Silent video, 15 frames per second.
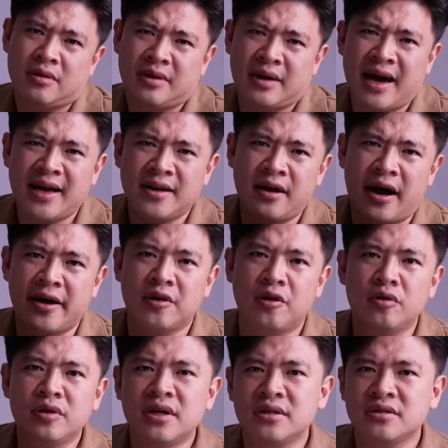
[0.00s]
Can
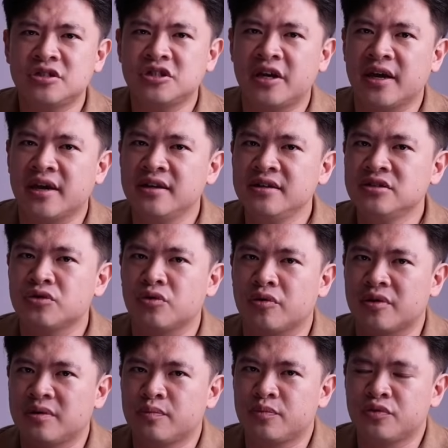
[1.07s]
Iota change
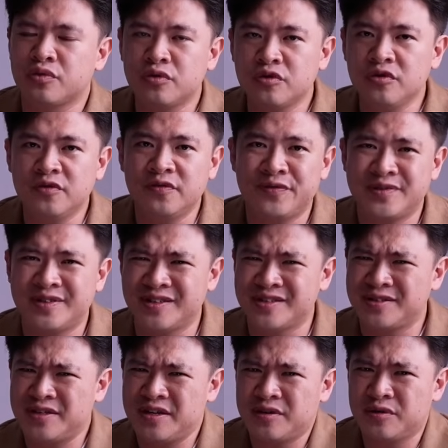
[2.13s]
or improve
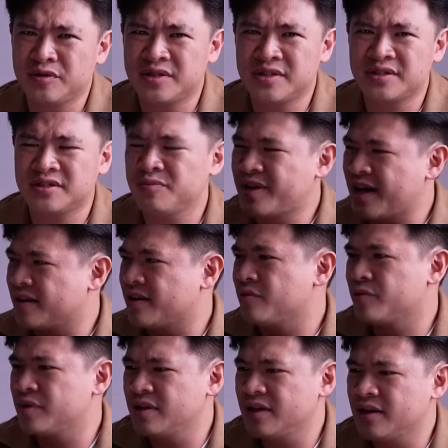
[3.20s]
this ecosystem? Can it
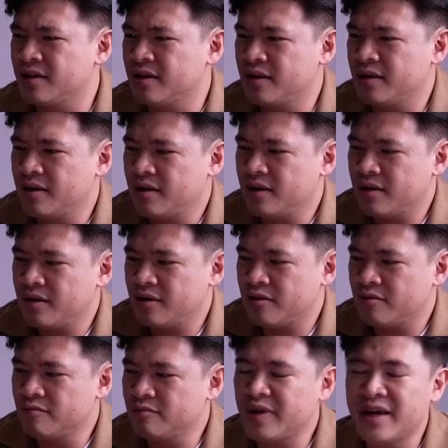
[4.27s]
really
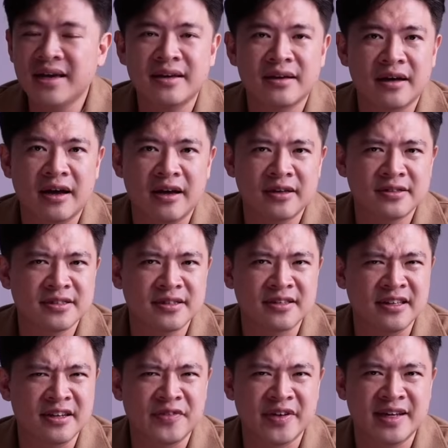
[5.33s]
make a
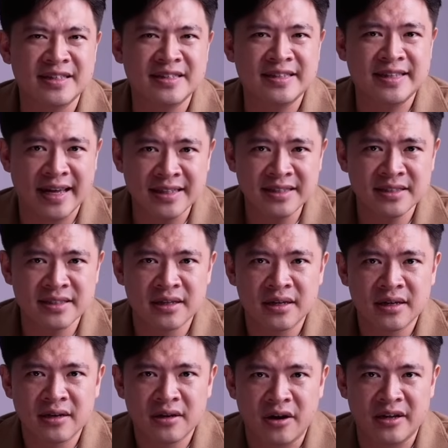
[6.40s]
significant dent
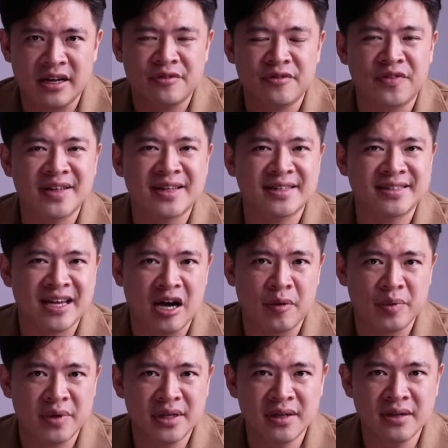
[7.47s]
on everything that's
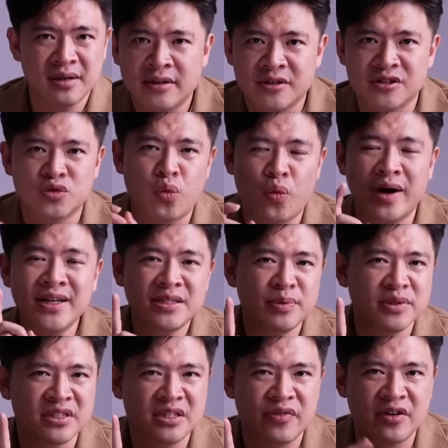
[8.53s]
happening? There's one
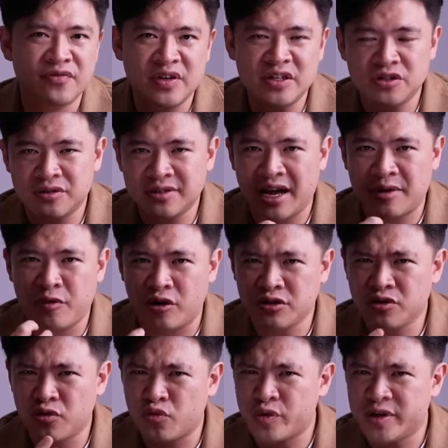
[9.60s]
specific feature that I'm
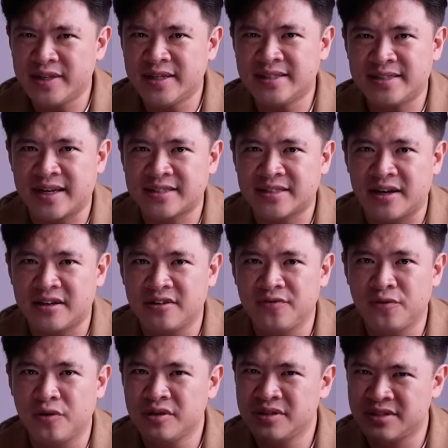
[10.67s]
also really excited
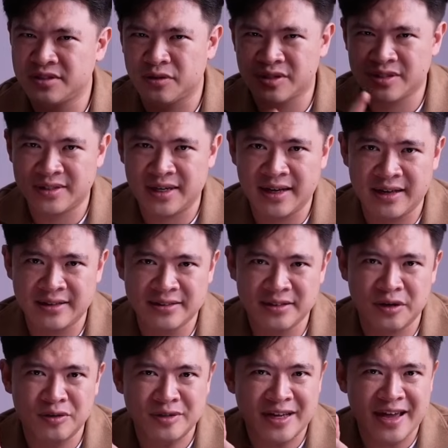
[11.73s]
for, so stay
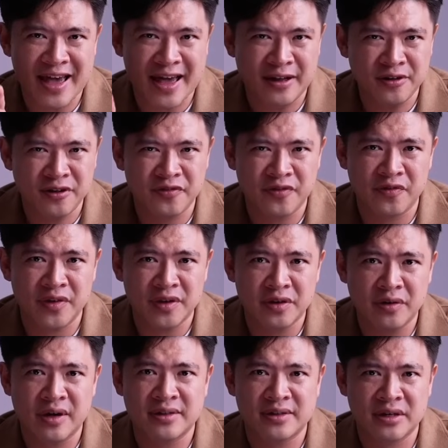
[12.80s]
until the end of the
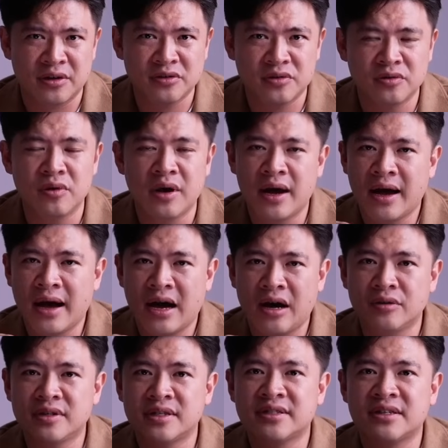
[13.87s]
video and tell you
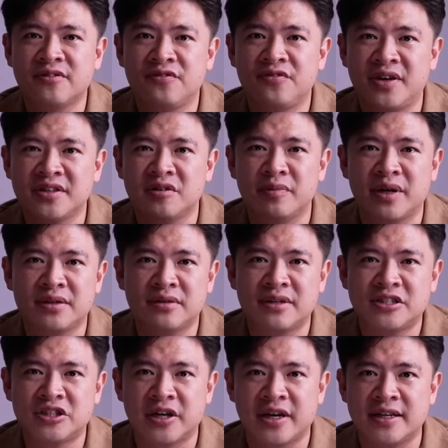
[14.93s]
how this can fundamentally
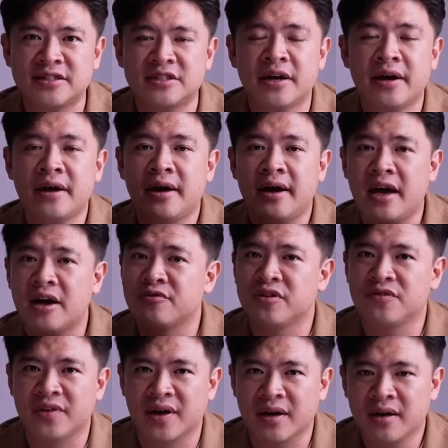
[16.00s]
change
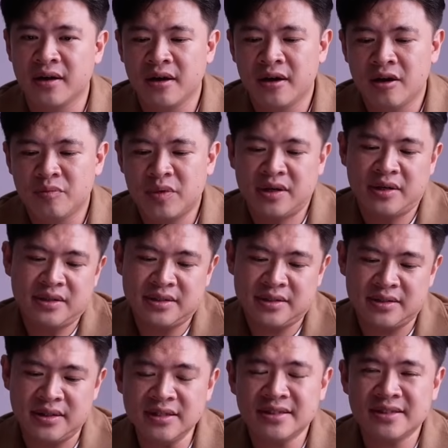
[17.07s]
everything. Because
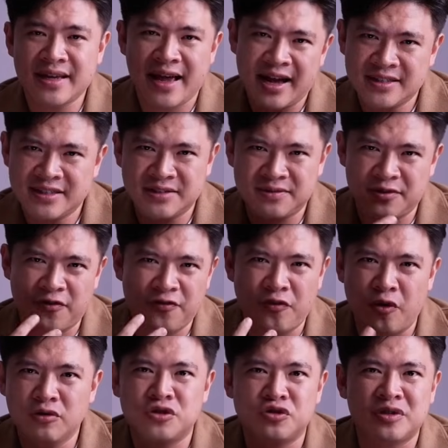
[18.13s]
this has the
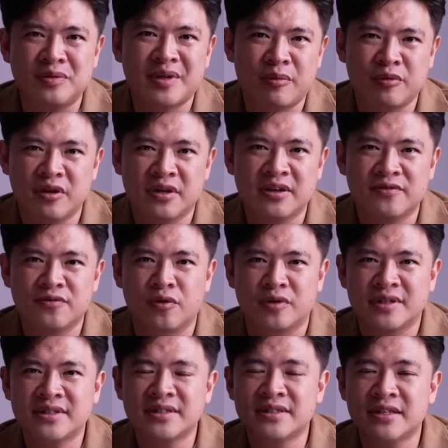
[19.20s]
full dream that I'm looking for.
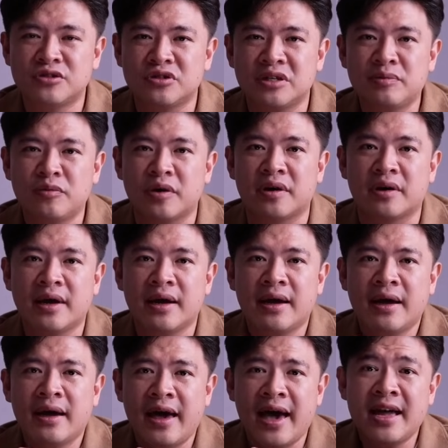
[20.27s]
This is the dream where
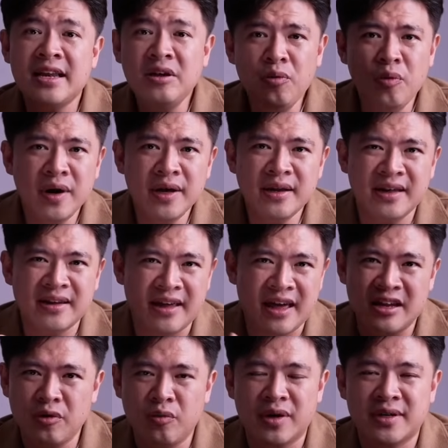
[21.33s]
anyone and
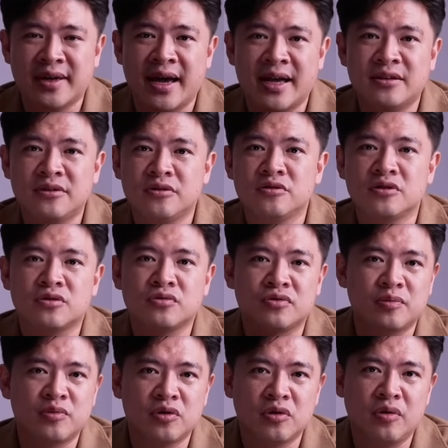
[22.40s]
anyone can use
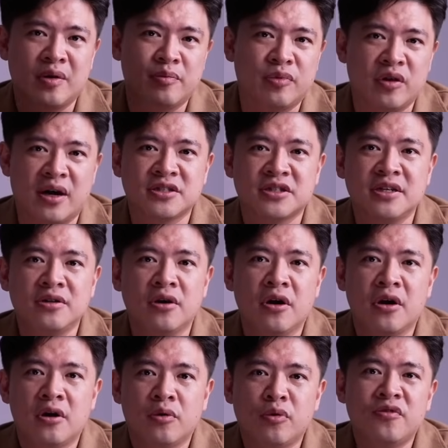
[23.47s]
crypto and blockchain
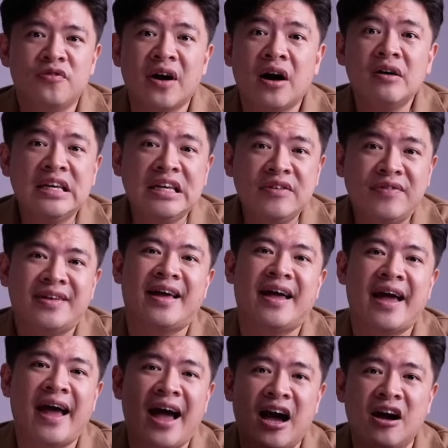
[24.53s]
without even
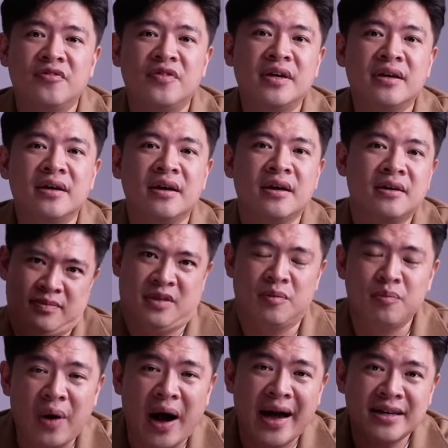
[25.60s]
having
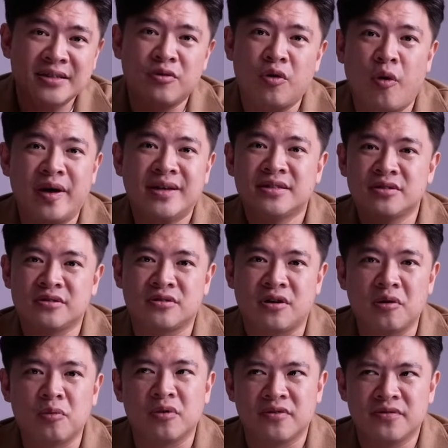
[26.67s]
buying coins to
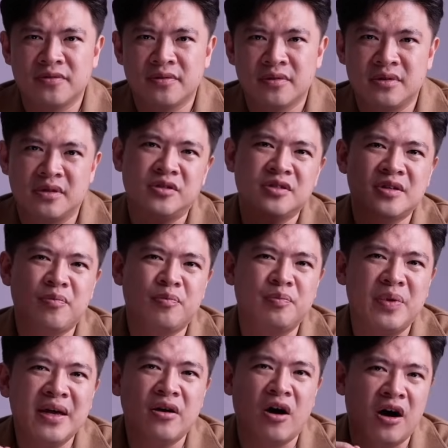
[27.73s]
start with. This is the
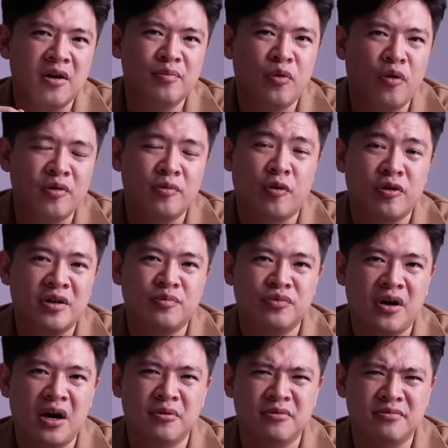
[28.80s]
big onboarding
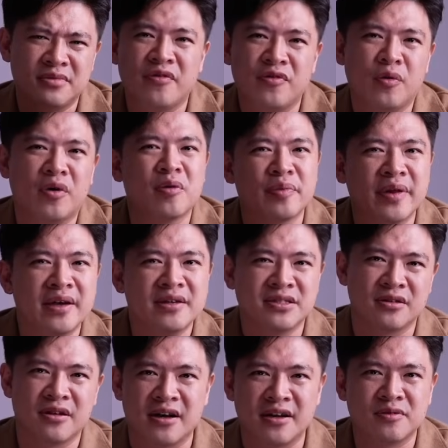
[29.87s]
problem. If you want to play
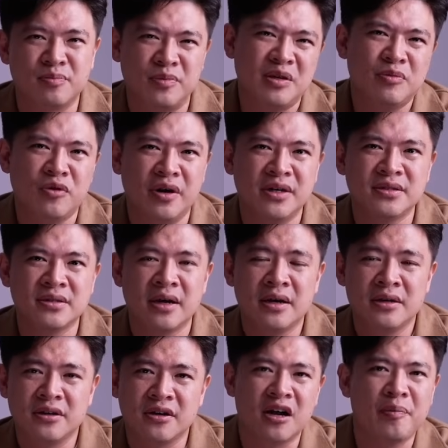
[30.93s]
Solana meme coins,
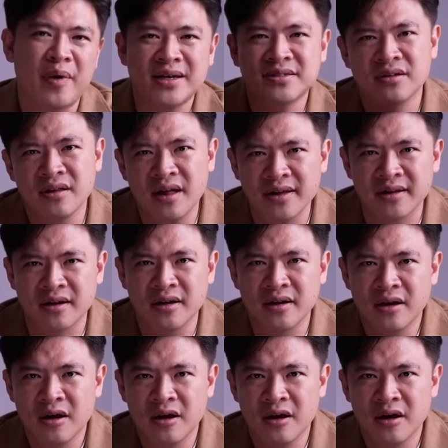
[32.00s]
you got to buy Solana.